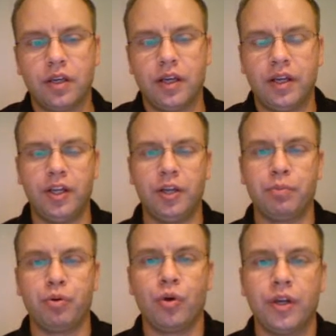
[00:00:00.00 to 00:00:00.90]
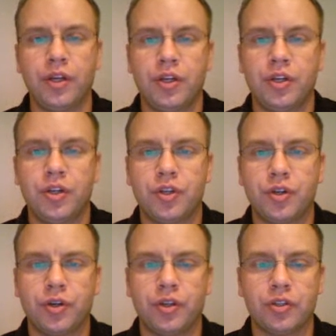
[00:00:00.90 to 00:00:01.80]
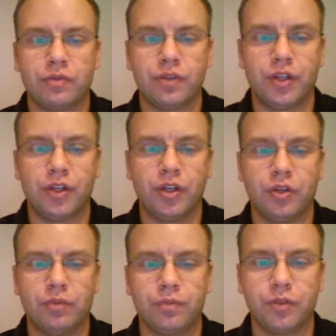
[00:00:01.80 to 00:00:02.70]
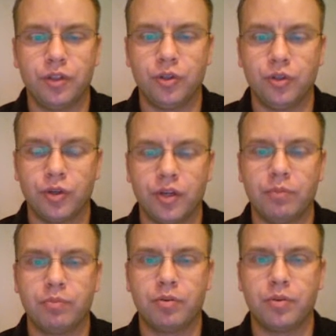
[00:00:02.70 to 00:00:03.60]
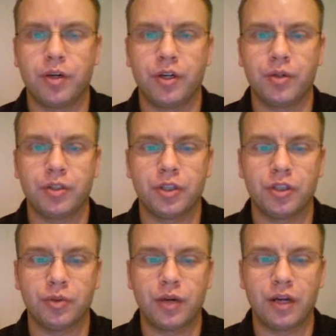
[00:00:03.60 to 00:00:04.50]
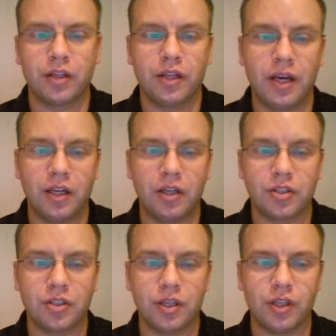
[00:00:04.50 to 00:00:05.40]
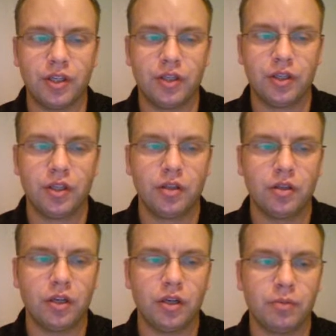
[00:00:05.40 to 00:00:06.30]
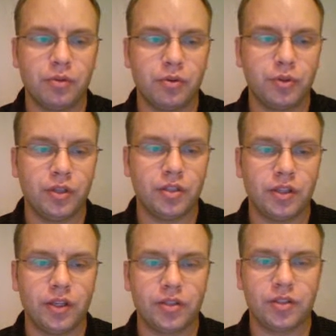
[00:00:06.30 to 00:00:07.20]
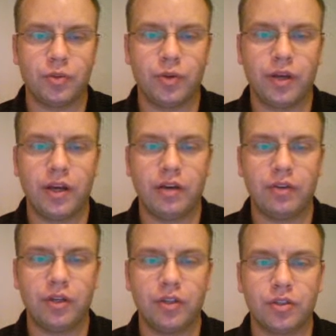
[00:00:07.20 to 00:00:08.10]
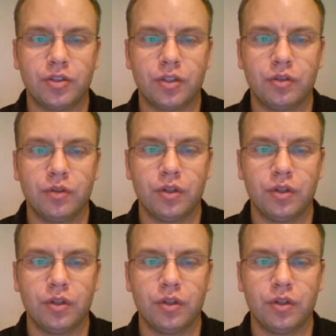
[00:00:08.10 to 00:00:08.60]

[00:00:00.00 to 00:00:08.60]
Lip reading: at any point during this video, you can prepare your return directly on our site through these links that we have here. So